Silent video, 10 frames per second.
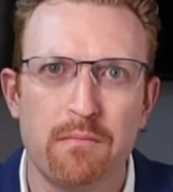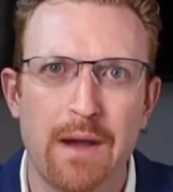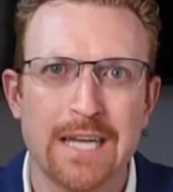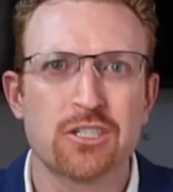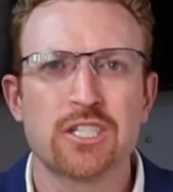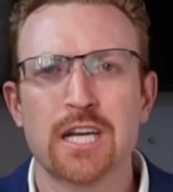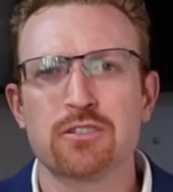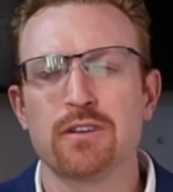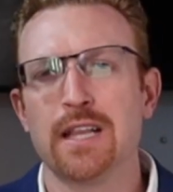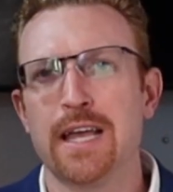My
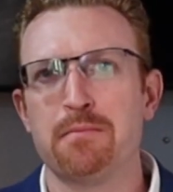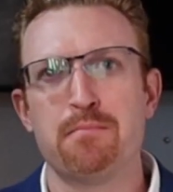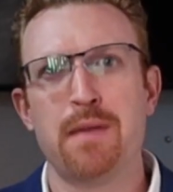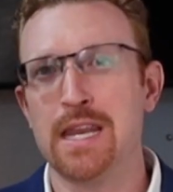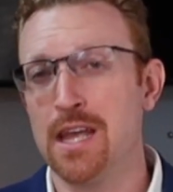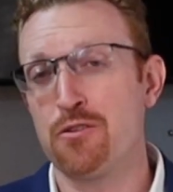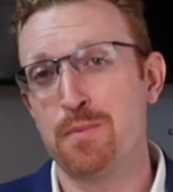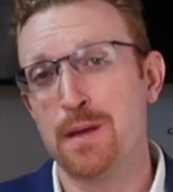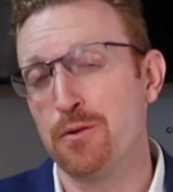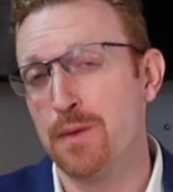trajectory, like many other
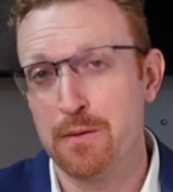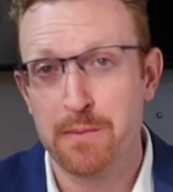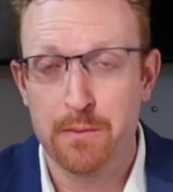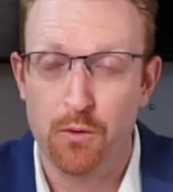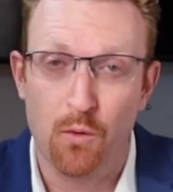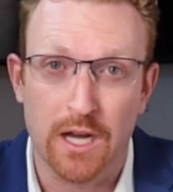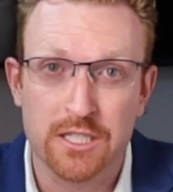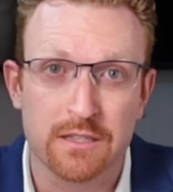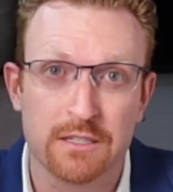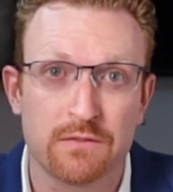people, maybe people
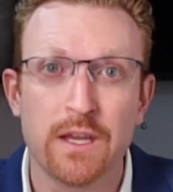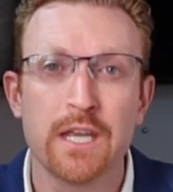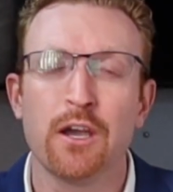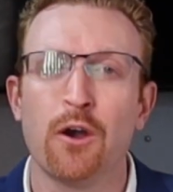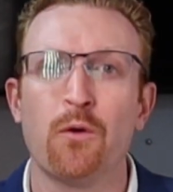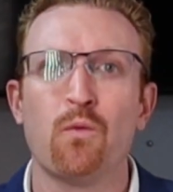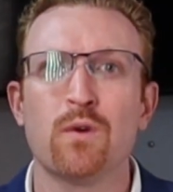watching this video,